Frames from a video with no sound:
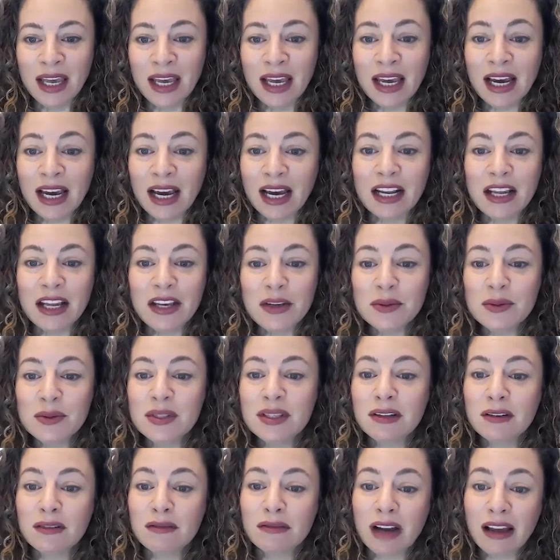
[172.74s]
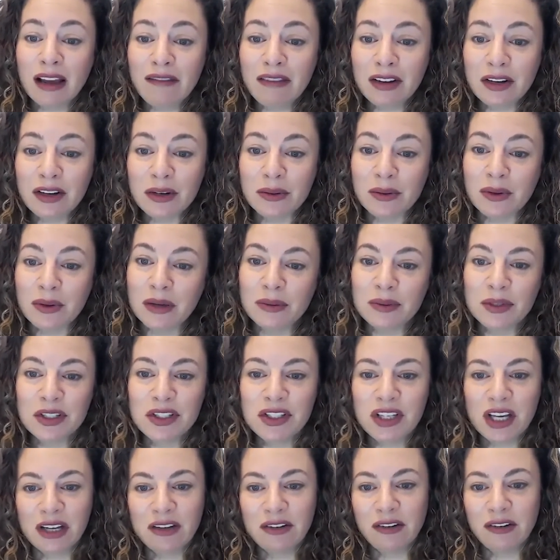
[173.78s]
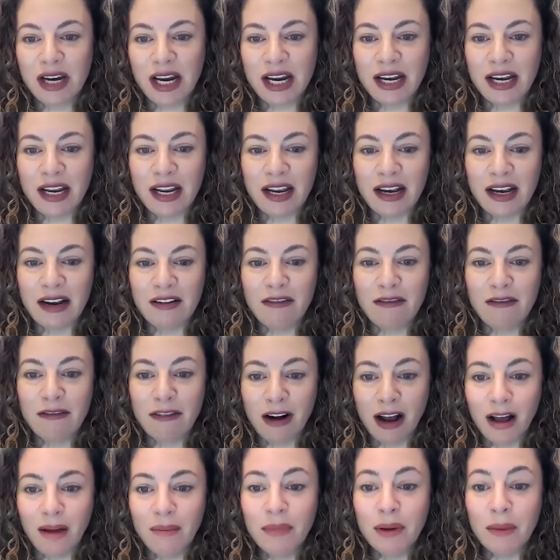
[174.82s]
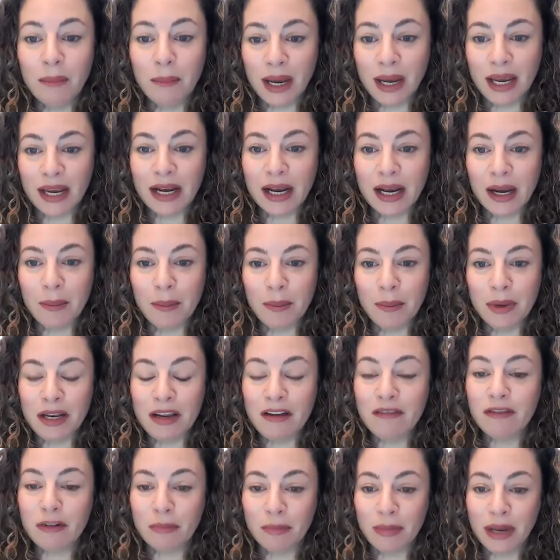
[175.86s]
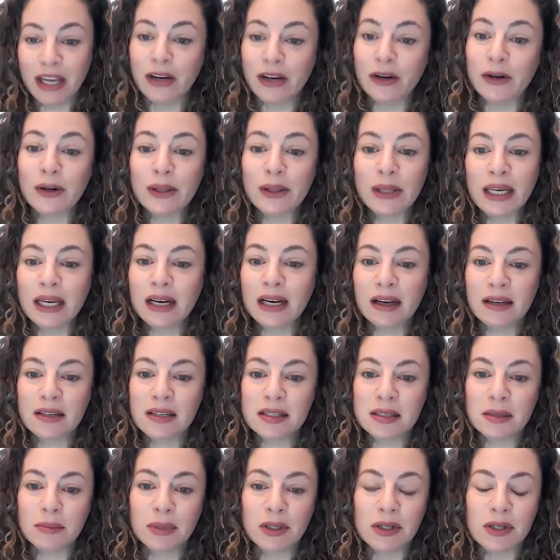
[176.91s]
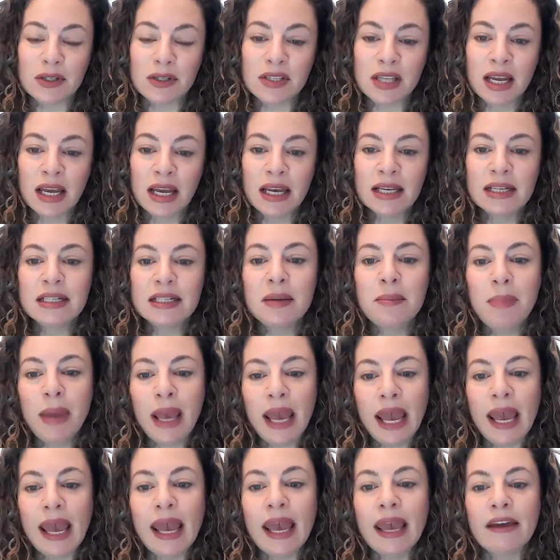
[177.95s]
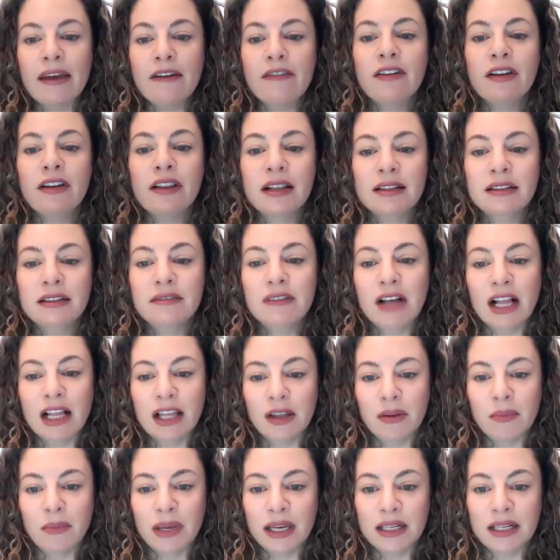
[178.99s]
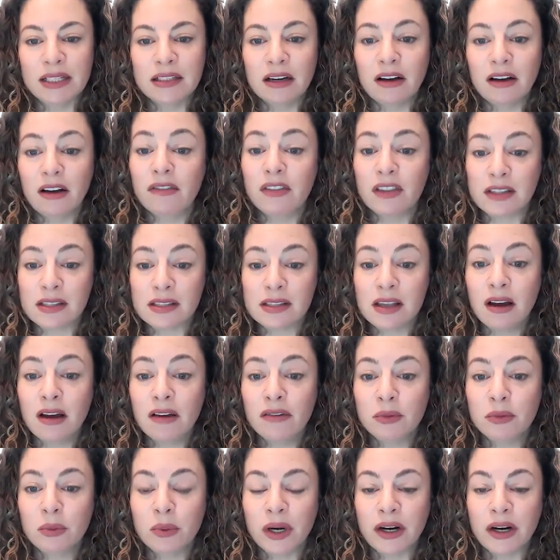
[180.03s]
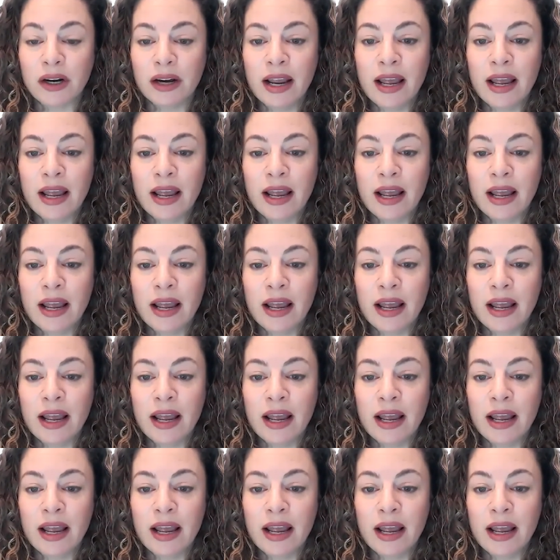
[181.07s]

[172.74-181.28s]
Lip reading: And I used the revenue that was generated from my company, from my early customers, to pay for the development of the software